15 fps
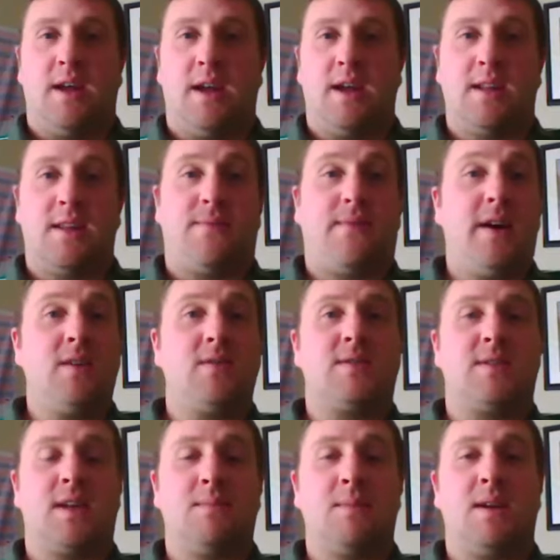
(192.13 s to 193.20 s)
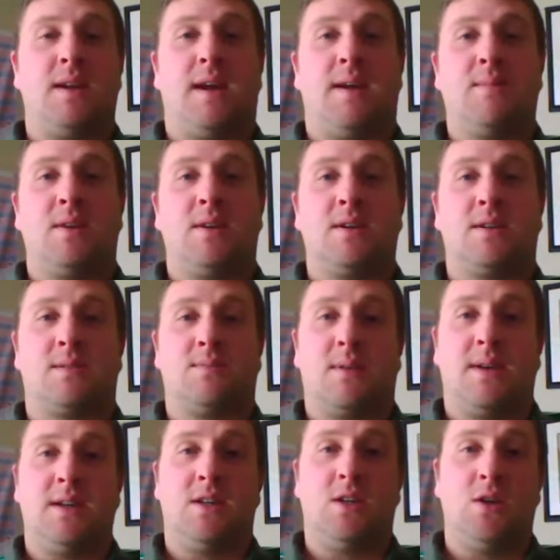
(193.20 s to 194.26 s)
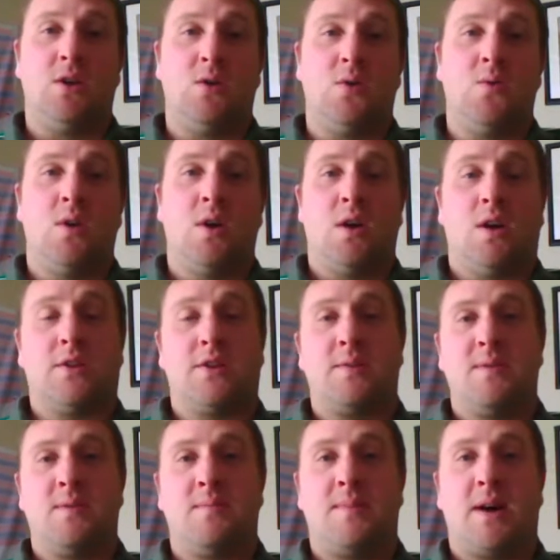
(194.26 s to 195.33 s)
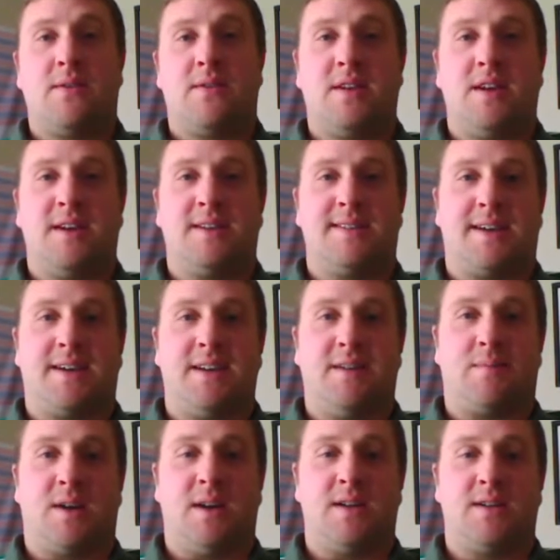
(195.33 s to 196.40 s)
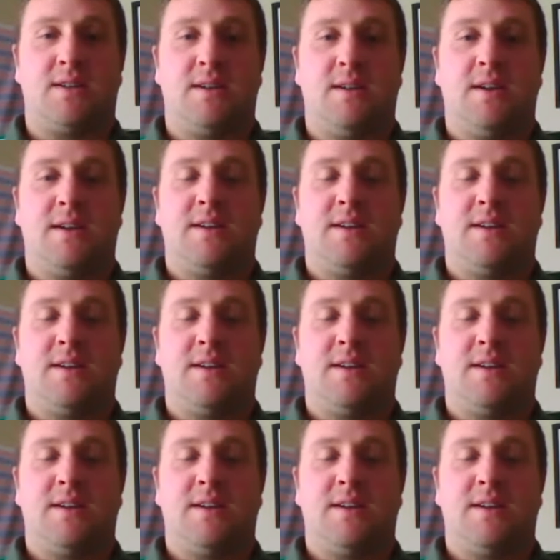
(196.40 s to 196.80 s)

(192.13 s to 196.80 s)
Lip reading: And the final segment, I'm going to explain to you a little bit about the executive branch.